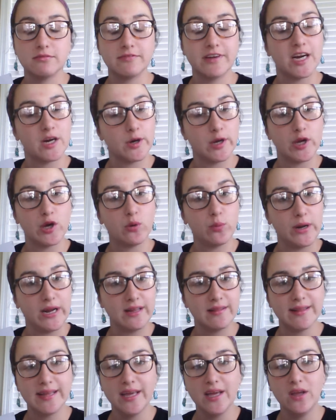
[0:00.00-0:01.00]
very
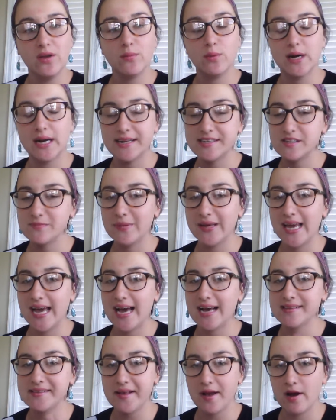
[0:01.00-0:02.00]
quickly. You want it to be
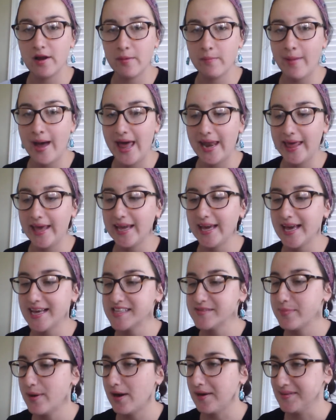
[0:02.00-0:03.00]
as automatic as
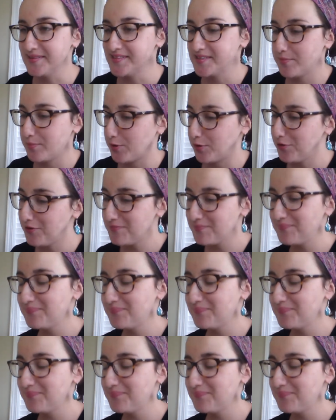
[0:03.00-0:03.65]
possible.